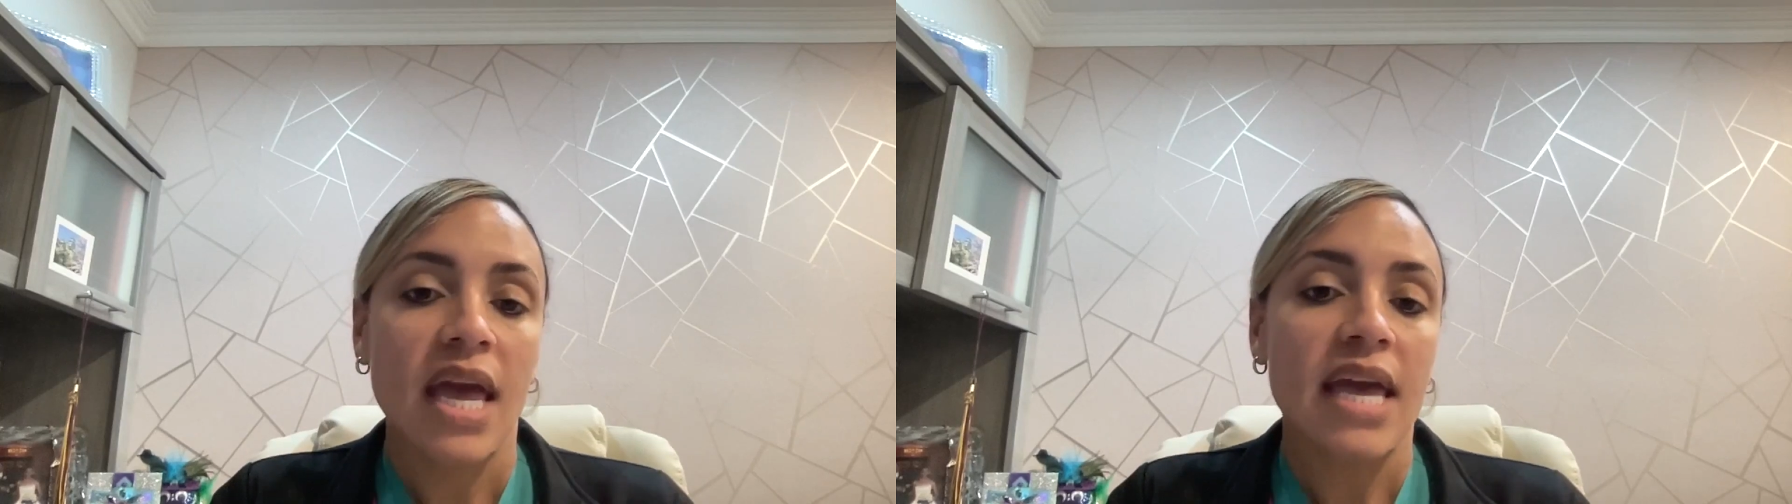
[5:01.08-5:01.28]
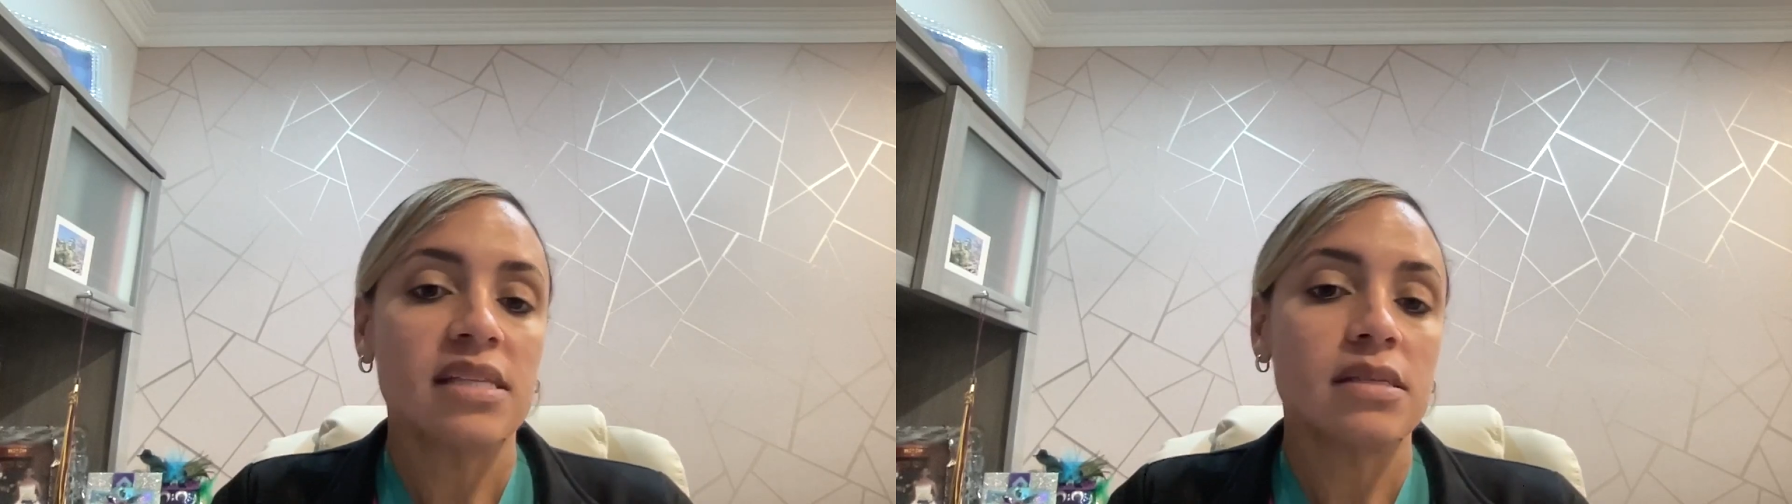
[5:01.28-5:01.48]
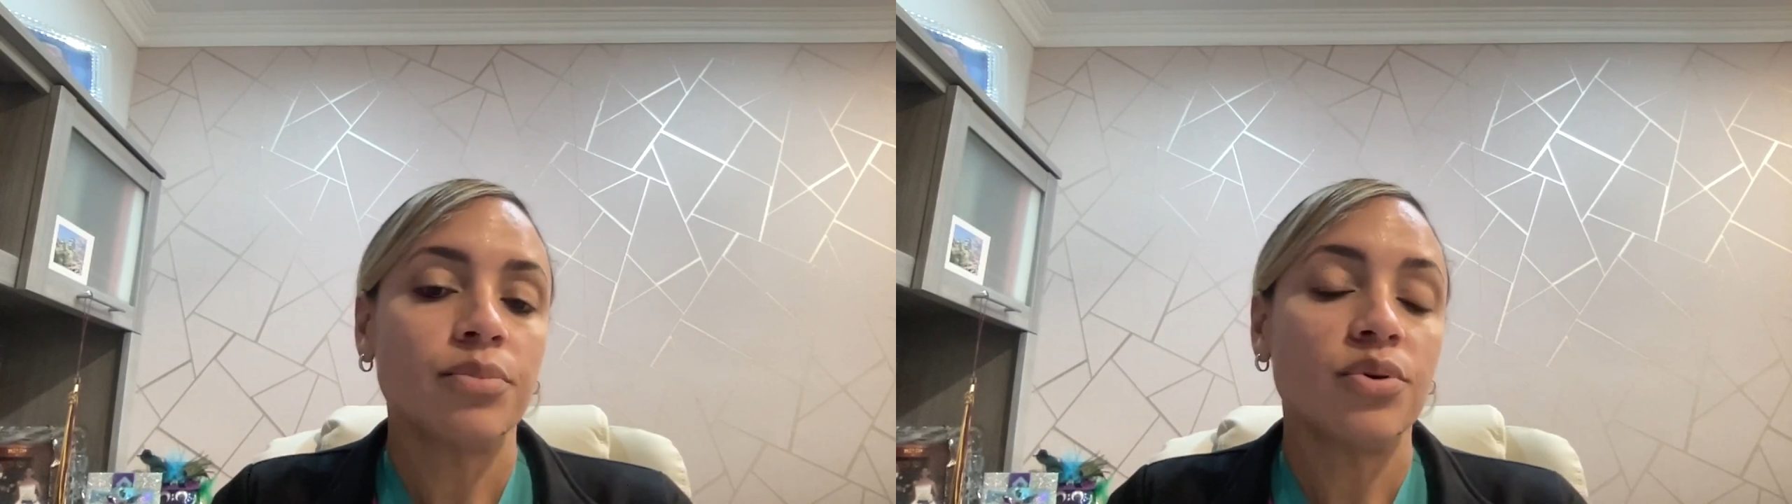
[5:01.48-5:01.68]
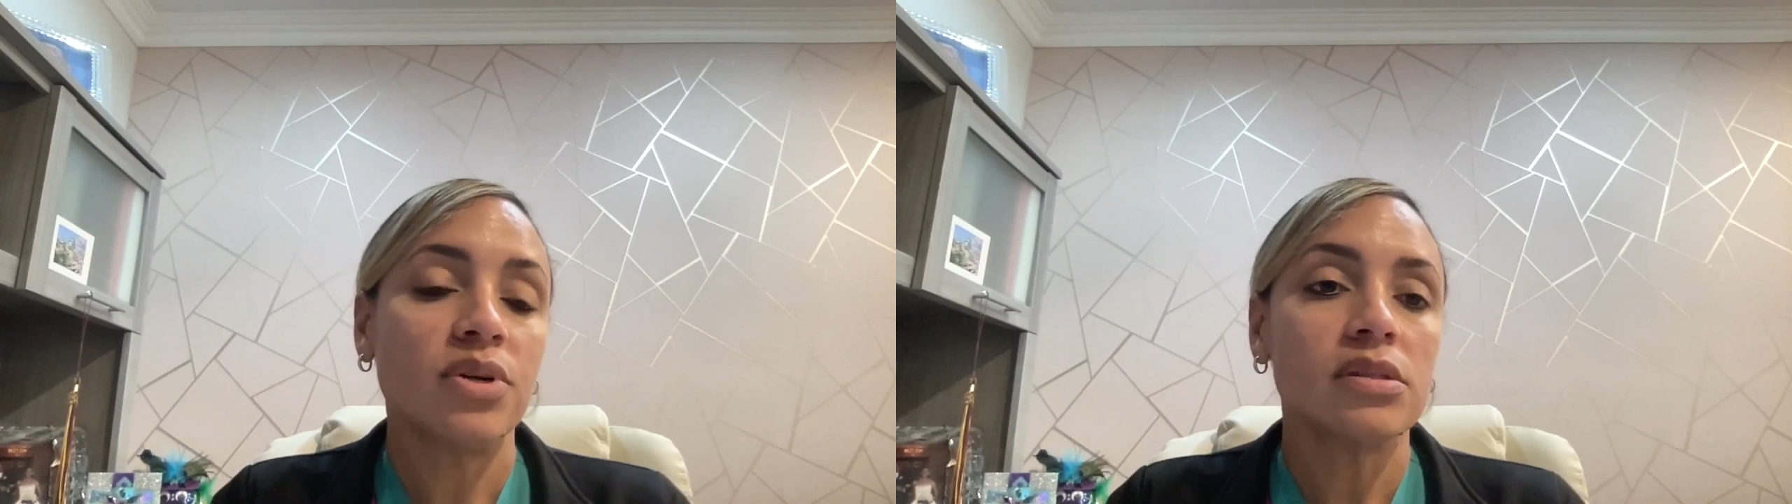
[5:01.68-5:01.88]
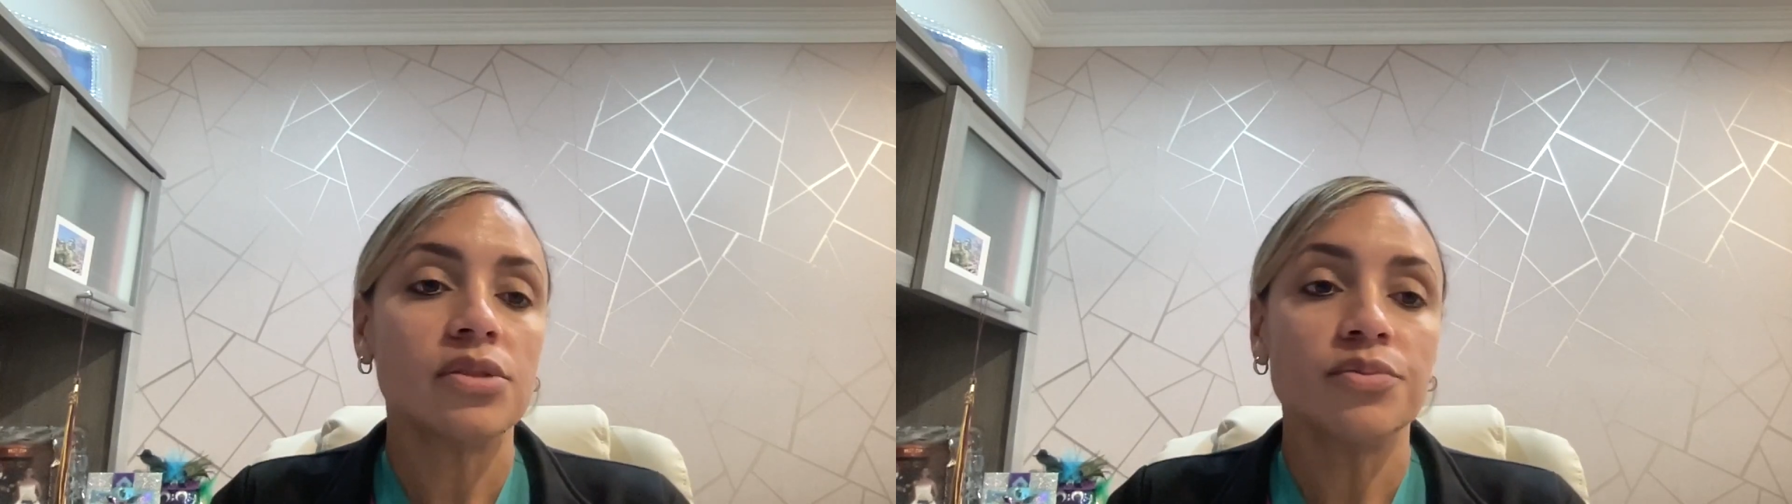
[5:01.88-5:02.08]
It's
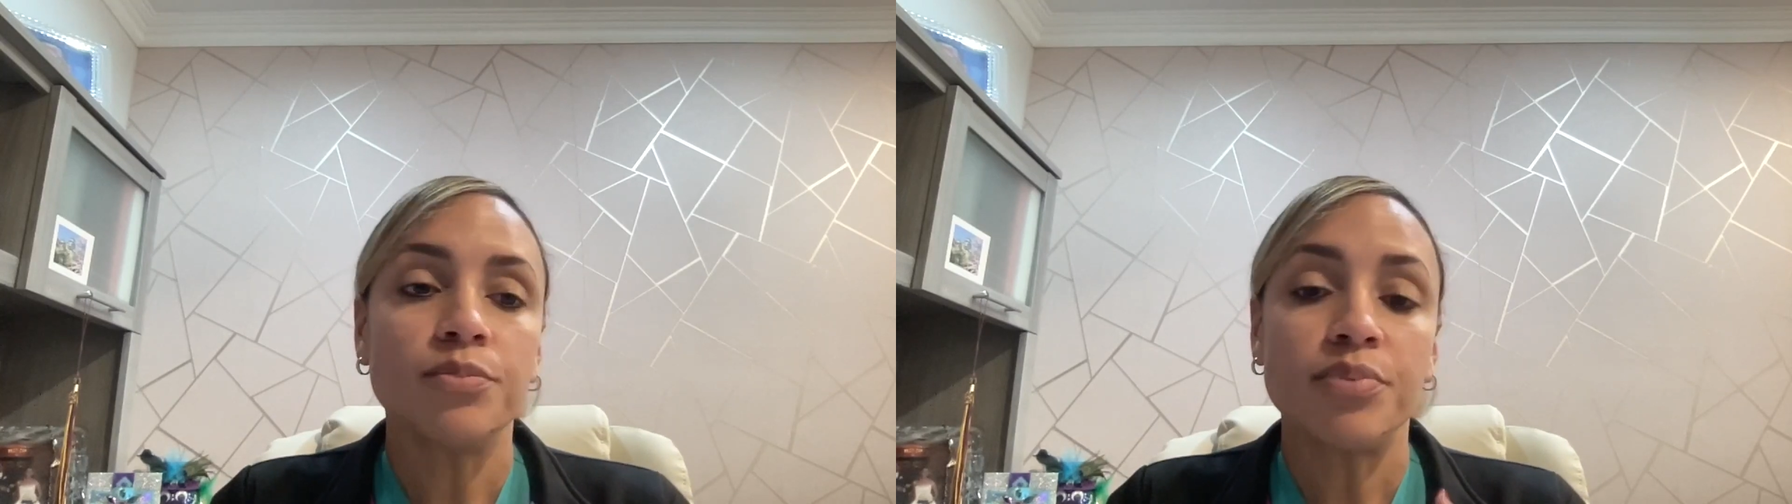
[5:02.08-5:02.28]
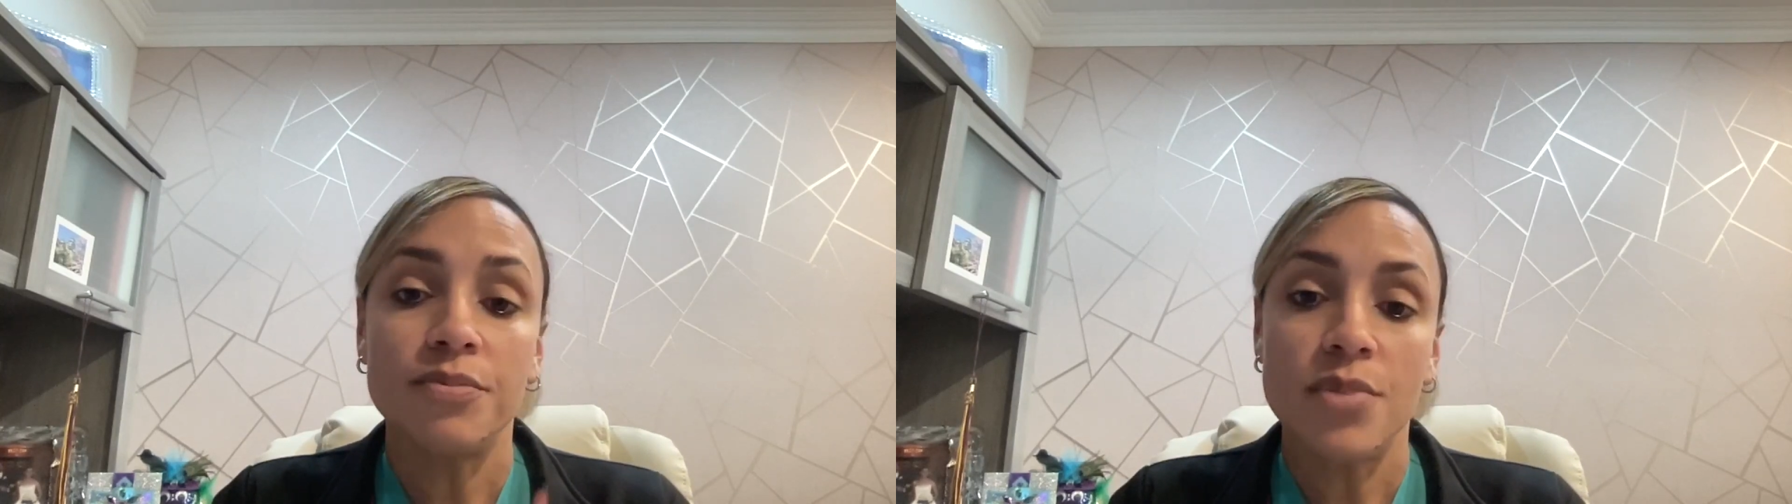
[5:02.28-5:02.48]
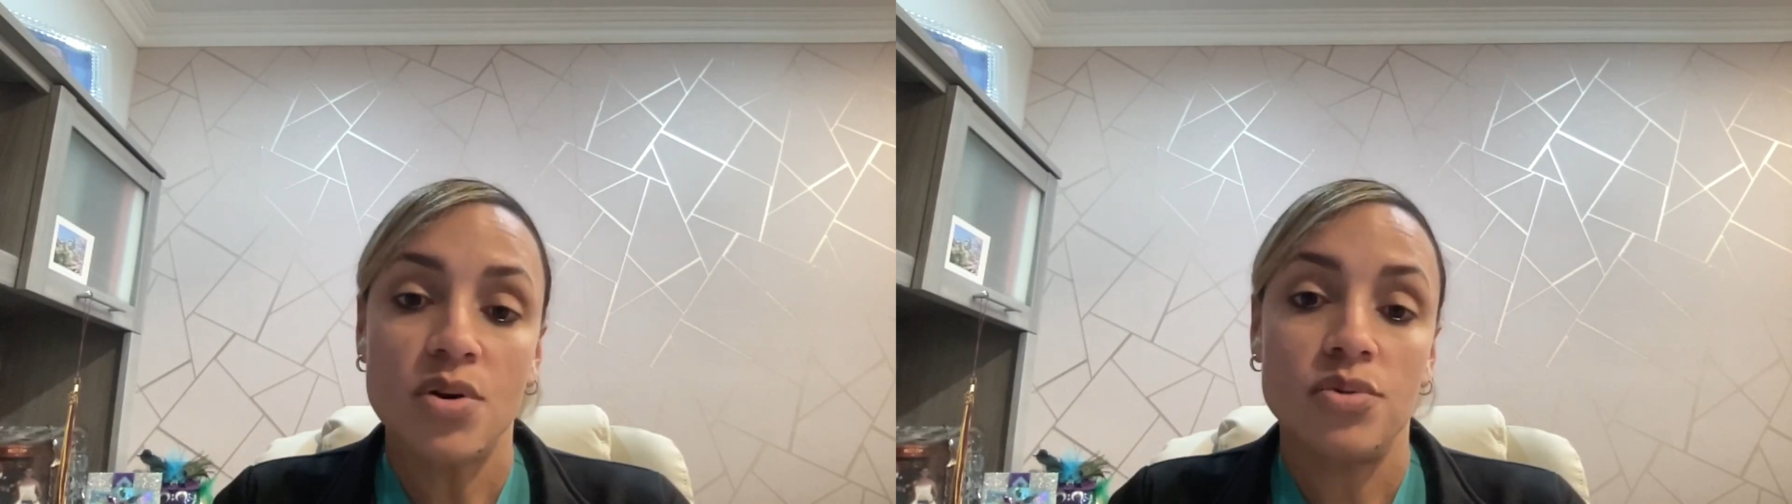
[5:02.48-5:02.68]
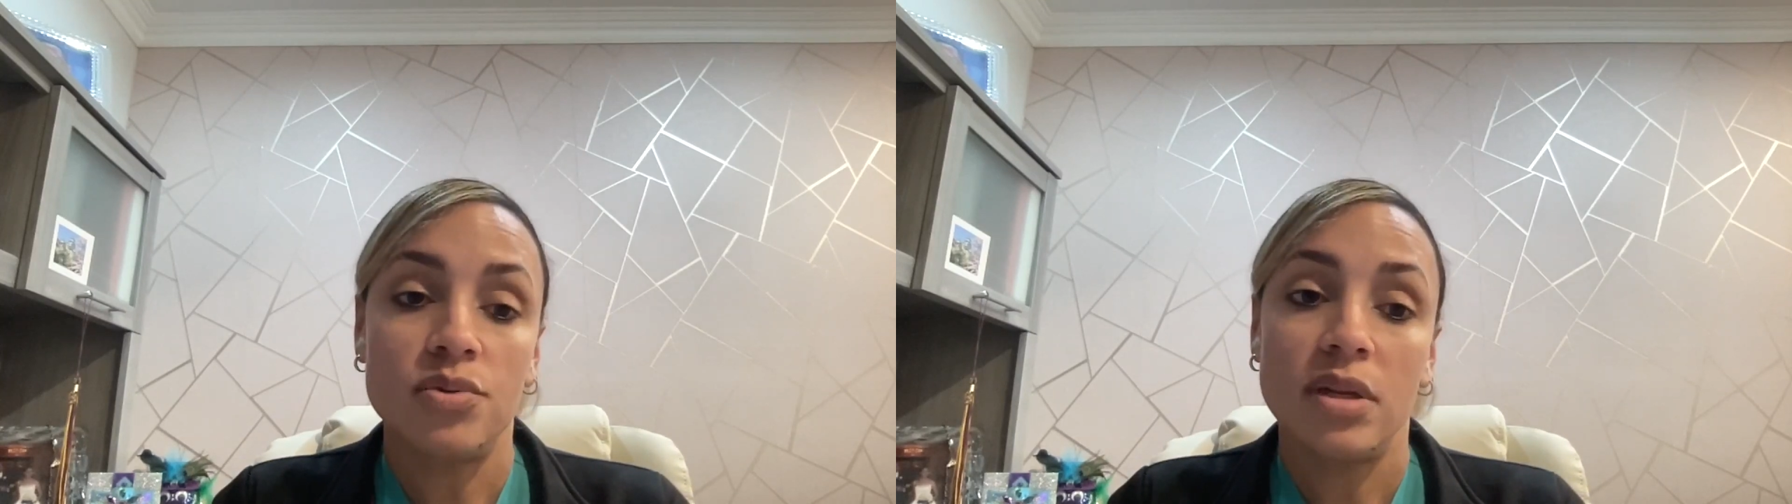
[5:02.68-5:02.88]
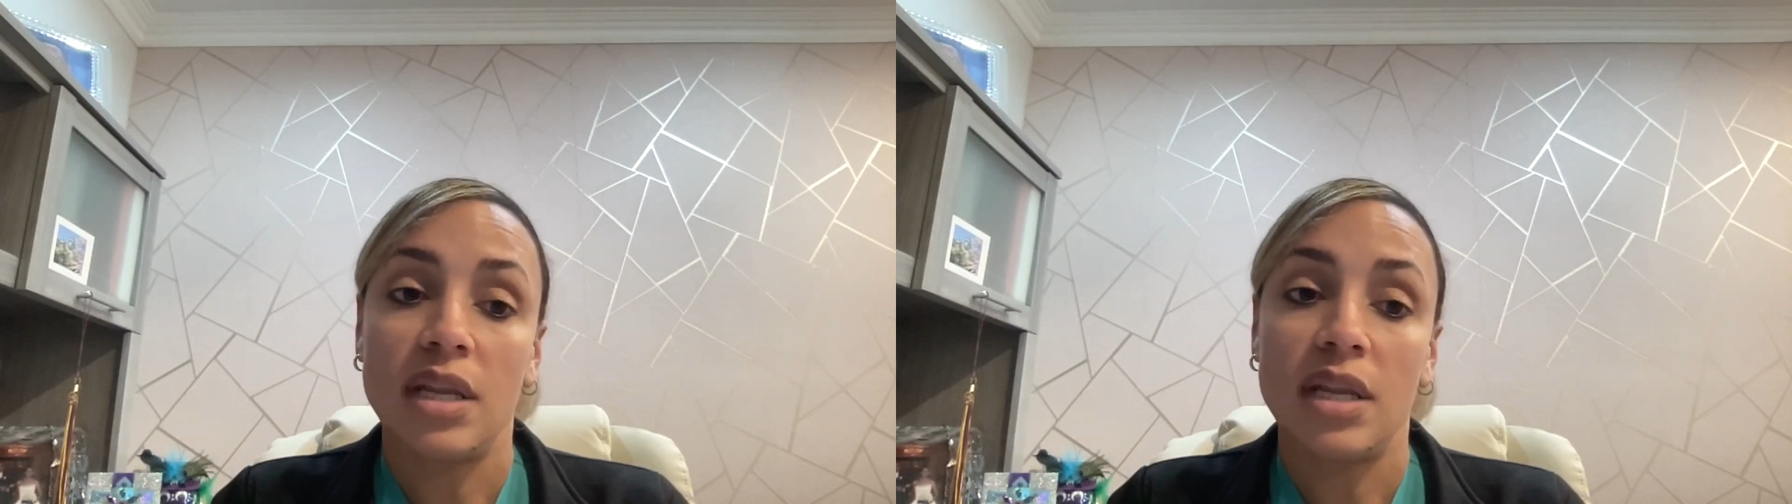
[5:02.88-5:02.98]
important to promote